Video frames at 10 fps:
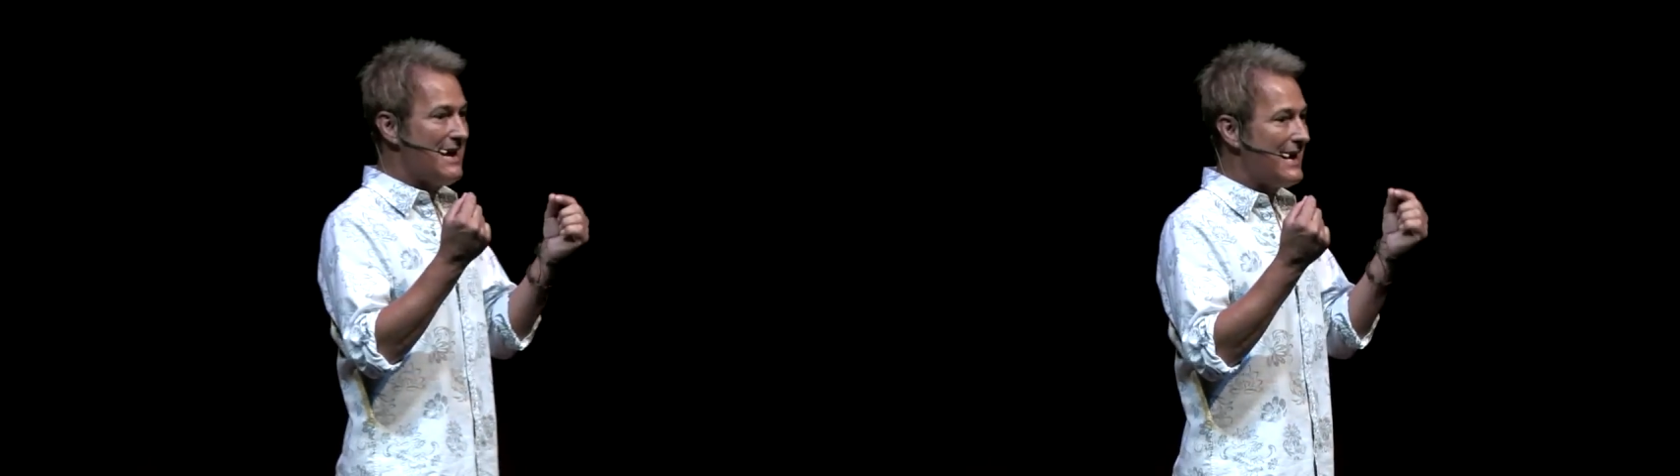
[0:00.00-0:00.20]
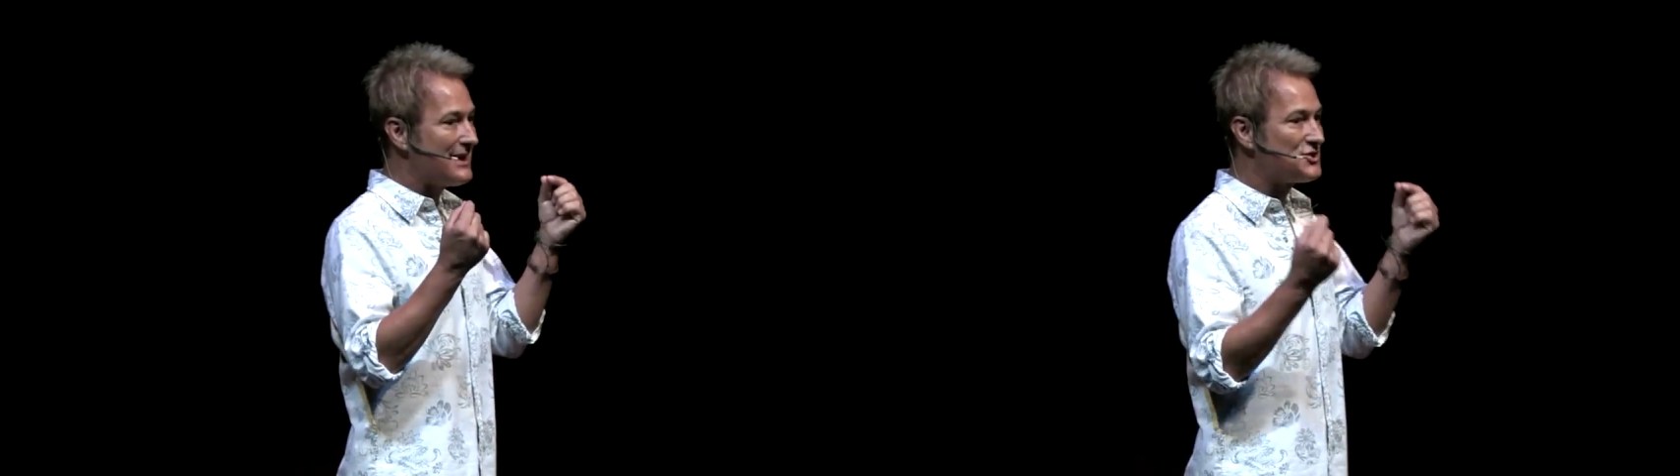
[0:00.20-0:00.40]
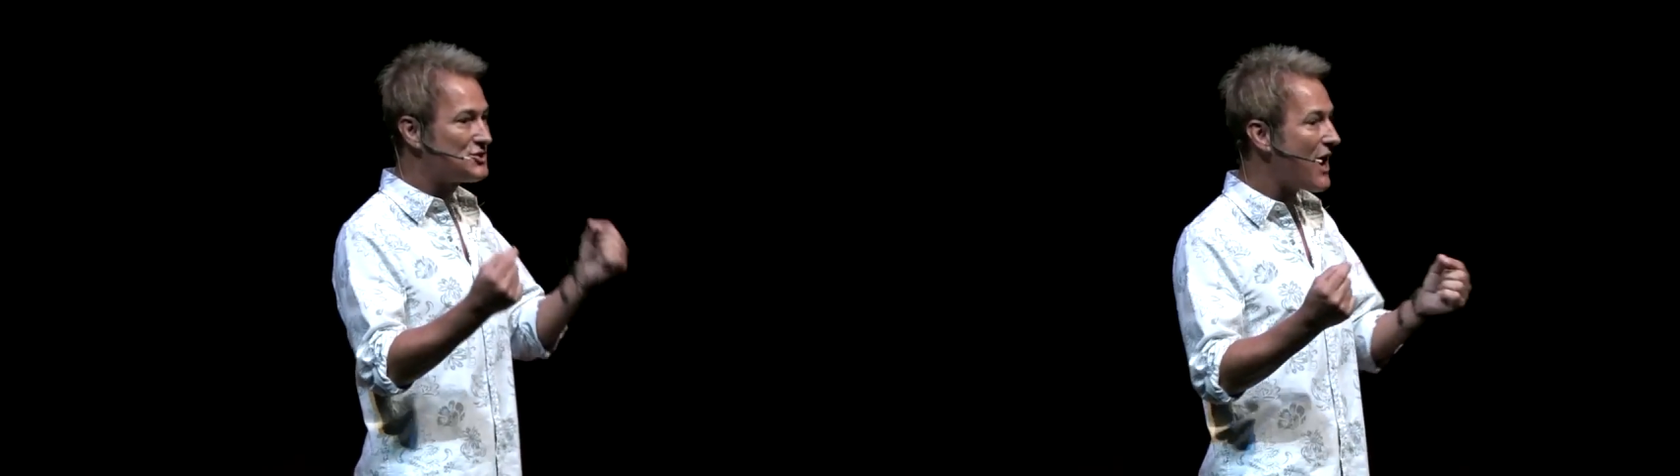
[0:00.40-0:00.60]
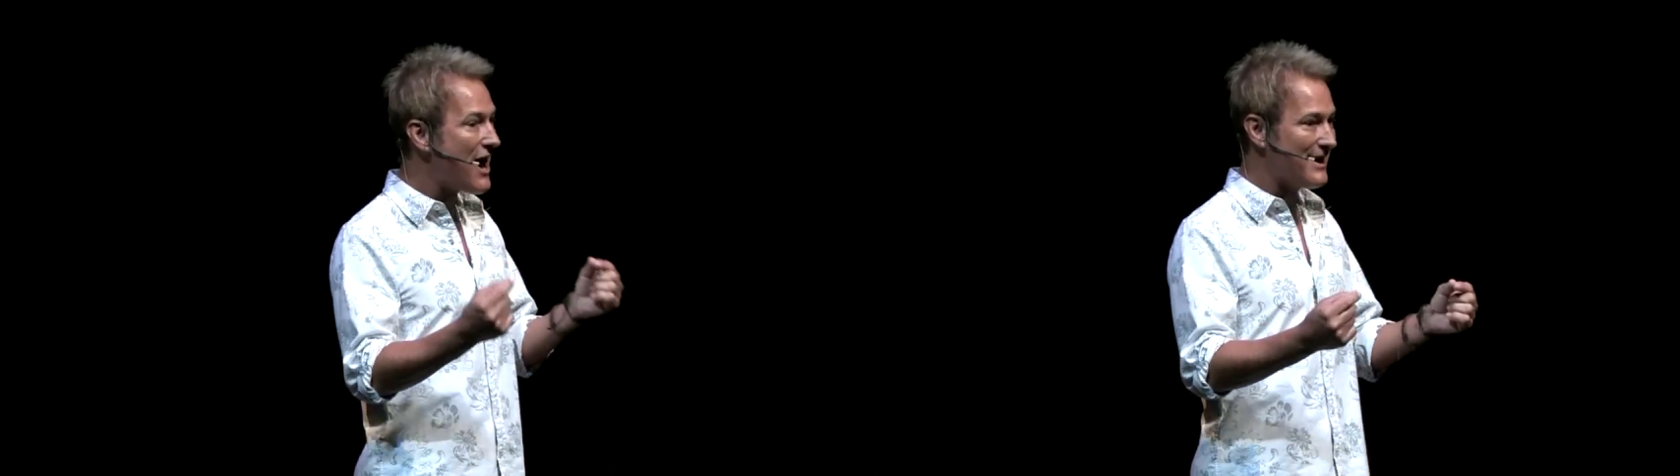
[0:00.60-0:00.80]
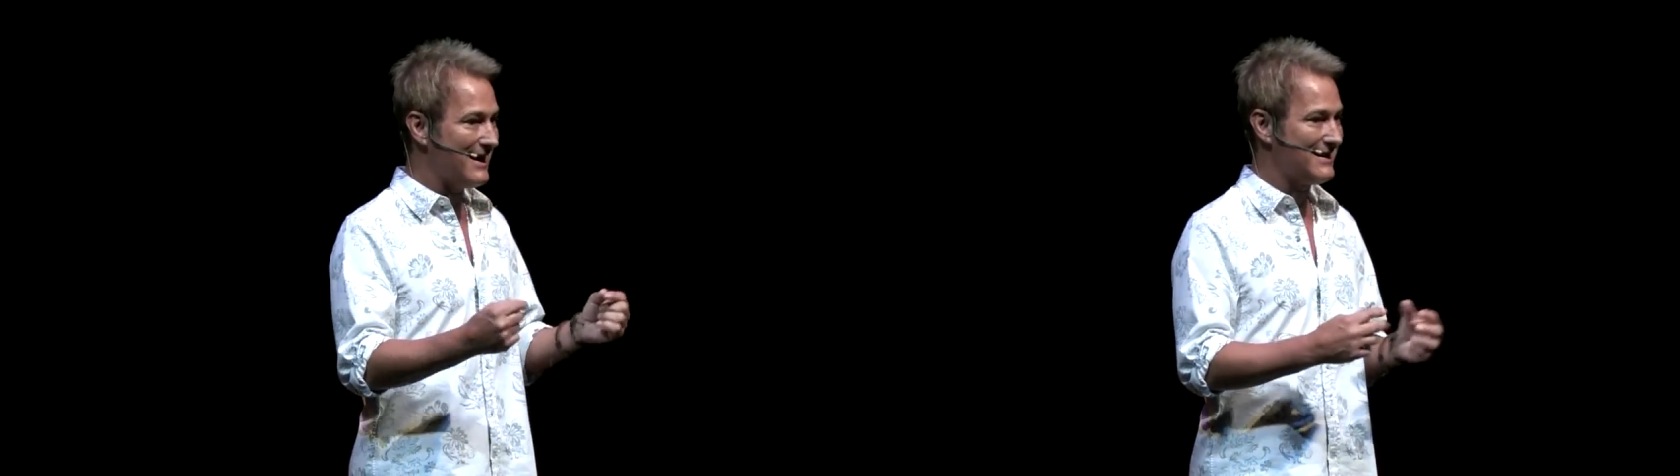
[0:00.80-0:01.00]

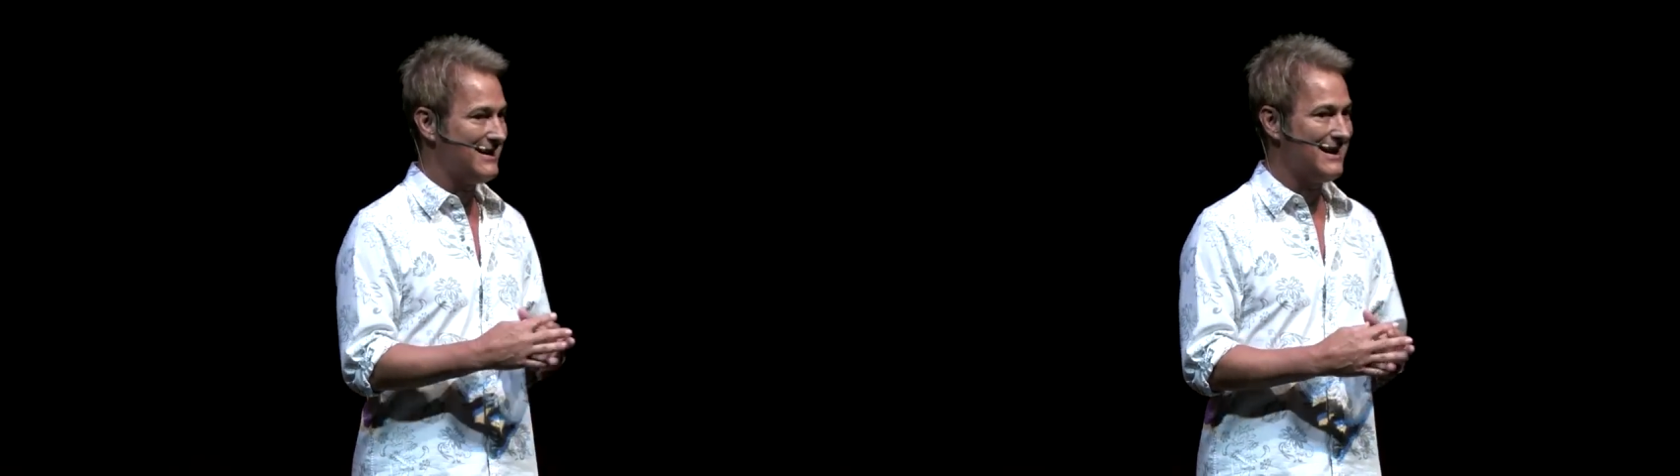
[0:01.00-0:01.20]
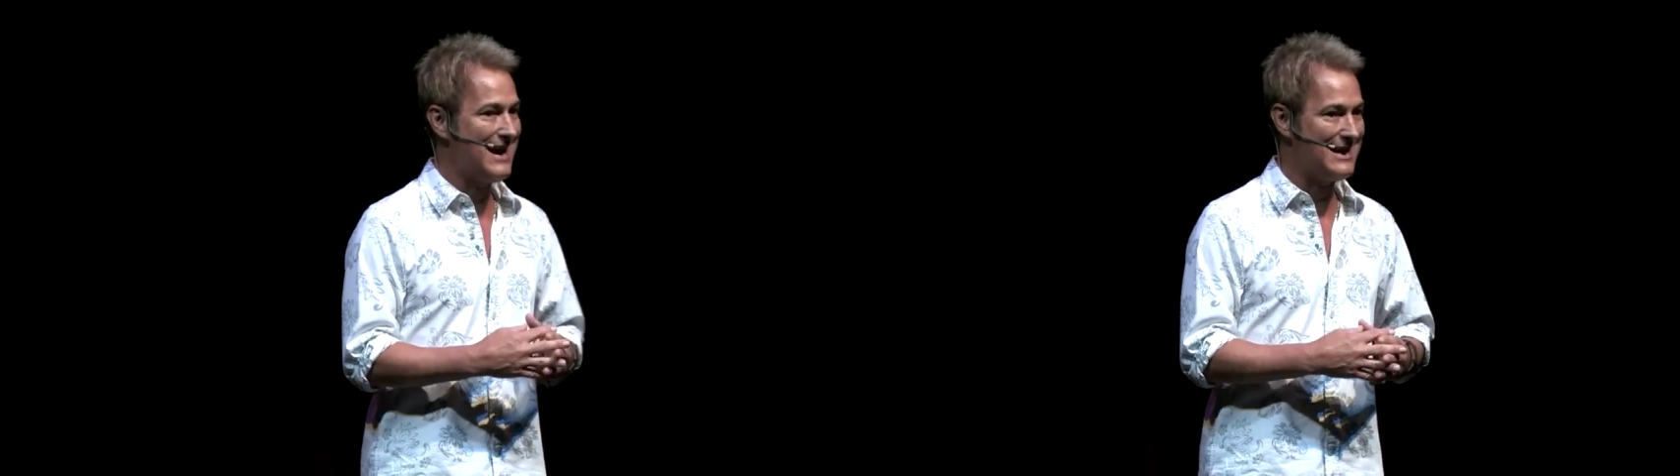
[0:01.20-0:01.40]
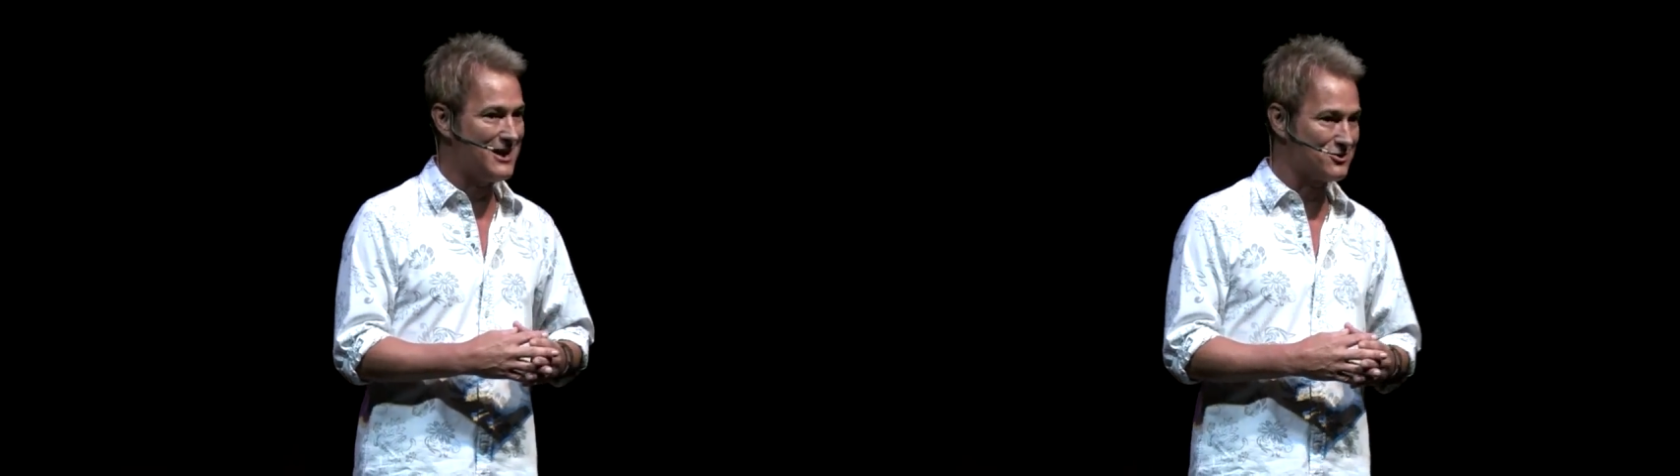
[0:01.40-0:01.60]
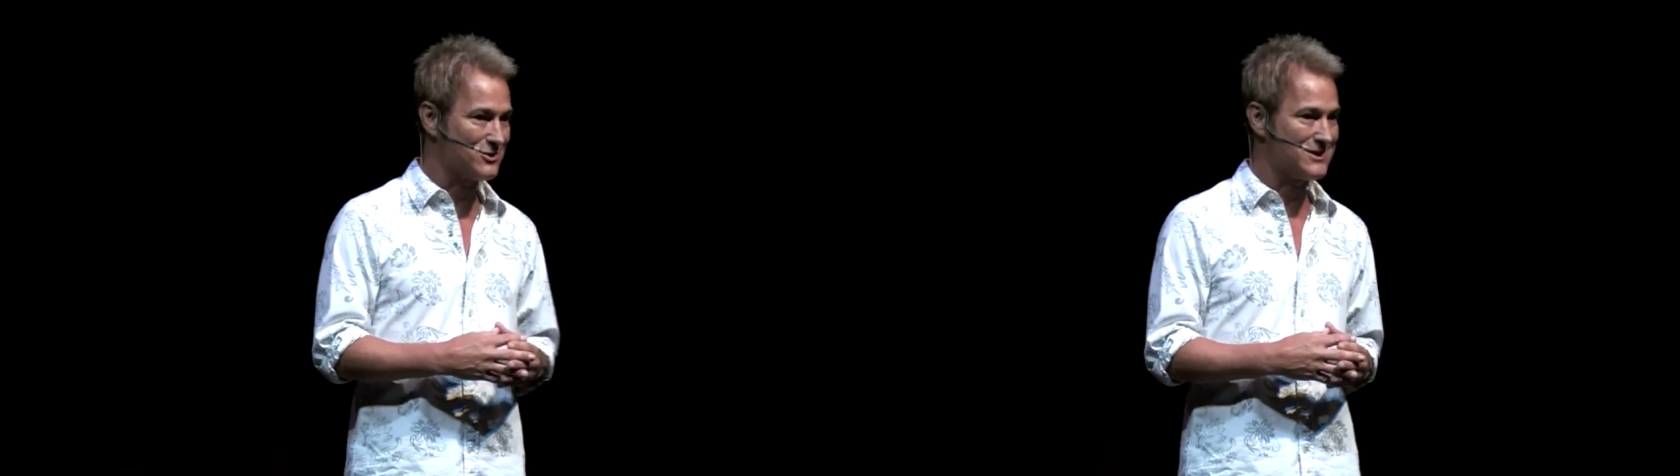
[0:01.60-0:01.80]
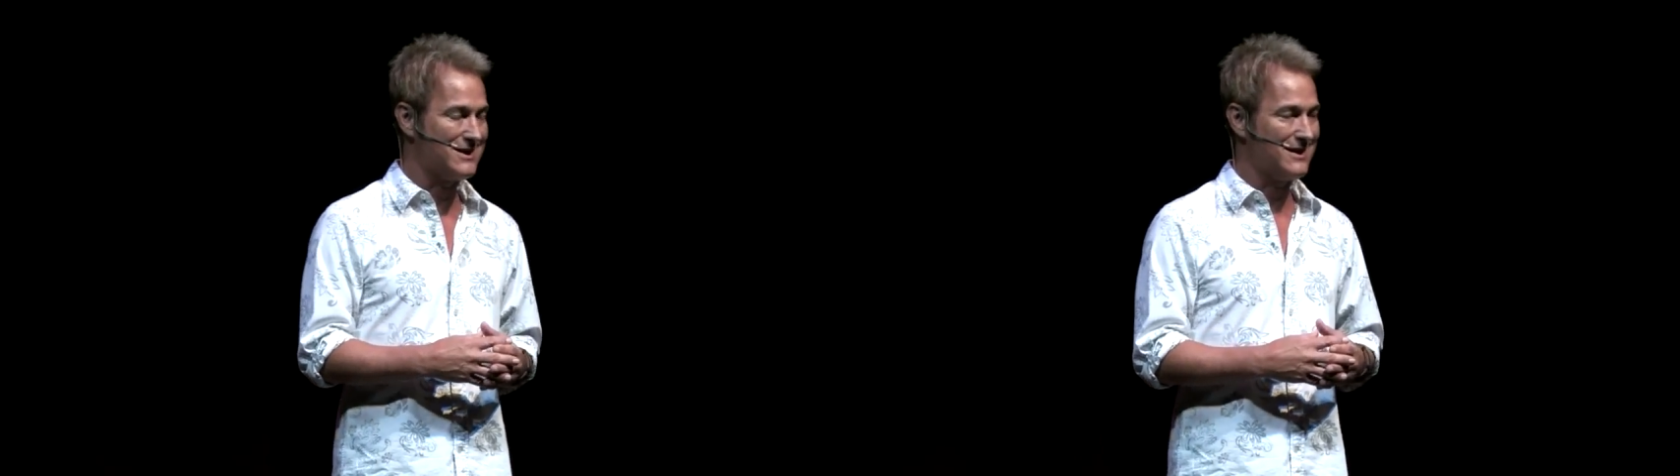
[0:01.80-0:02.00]
exotic and
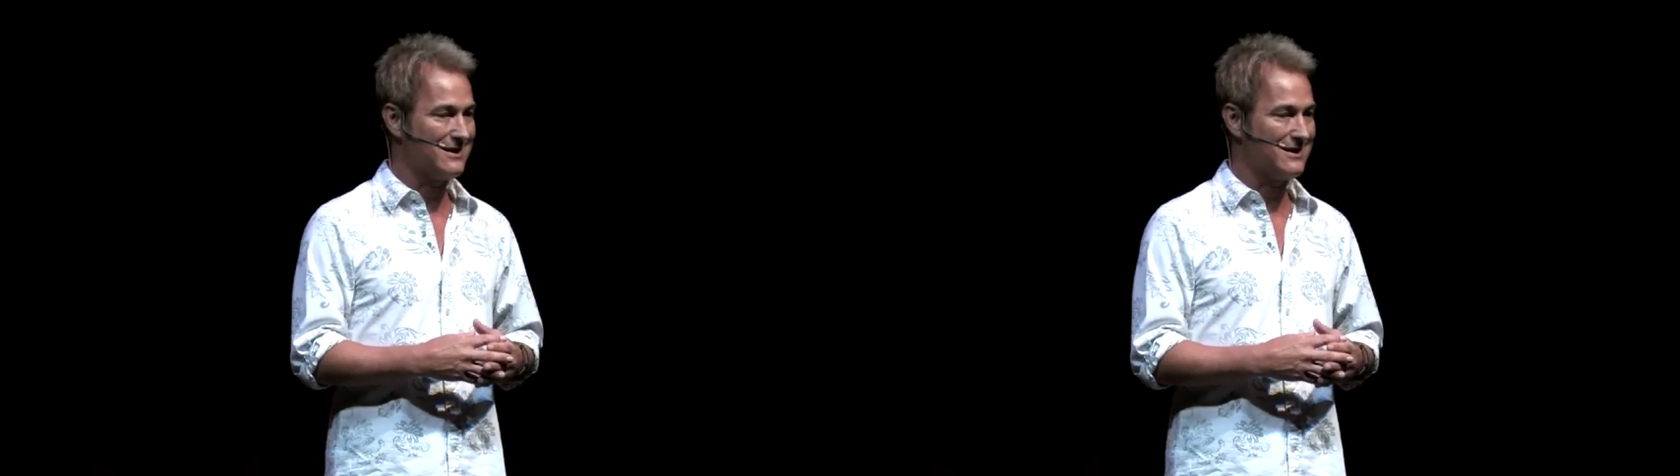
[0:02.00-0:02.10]
interesting,